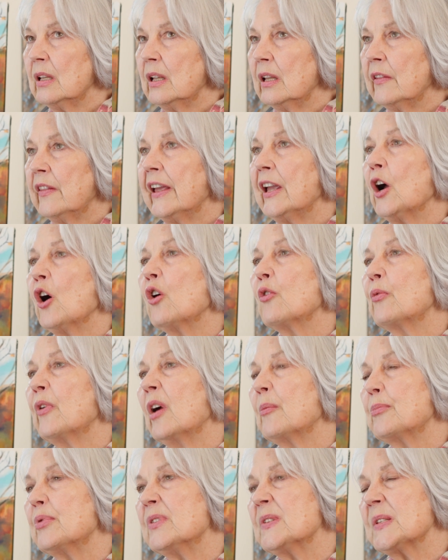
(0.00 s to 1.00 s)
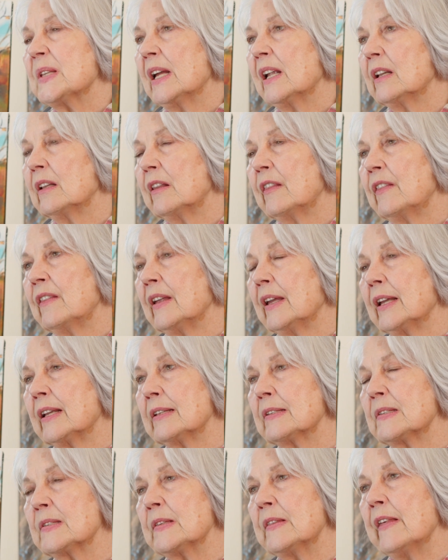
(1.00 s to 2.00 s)
they all represent
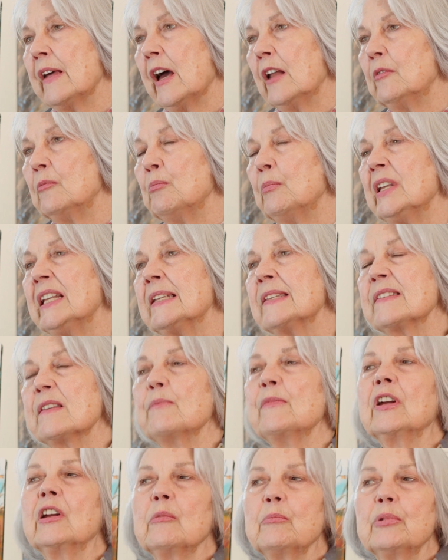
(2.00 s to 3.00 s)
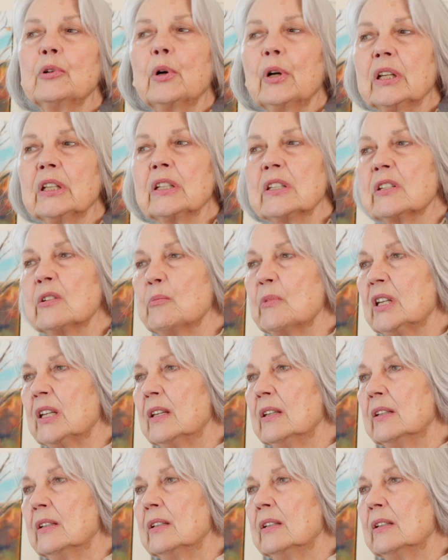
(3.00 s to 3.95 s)
things that mean something important to me.